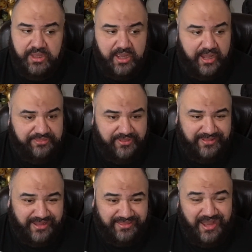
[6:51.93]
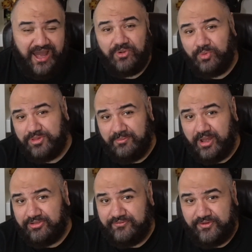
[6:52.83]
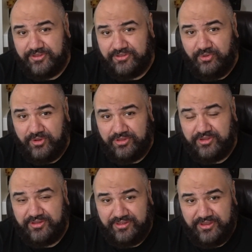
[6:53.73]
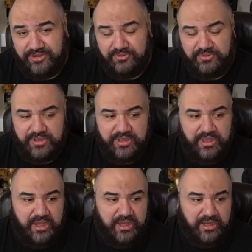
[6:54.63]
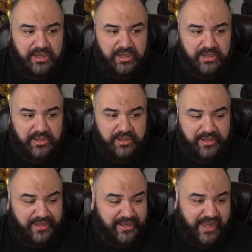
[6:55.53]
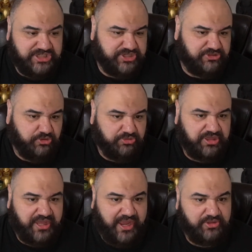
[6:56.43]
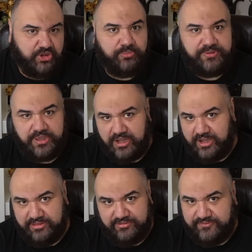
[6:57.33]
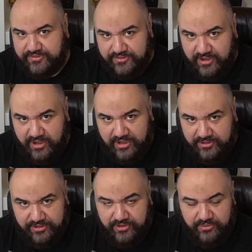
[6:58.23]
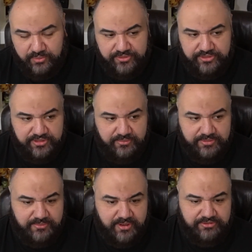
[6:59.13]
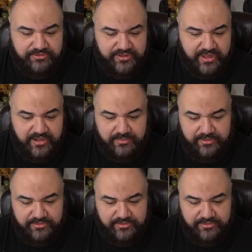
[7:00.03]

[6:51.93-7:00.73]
I think that's kind of where the MonsterVerse is going to continue uh, again, I just don't see how you go beyond Godzilla versus Kong, you know, with some of the monsters they got coming.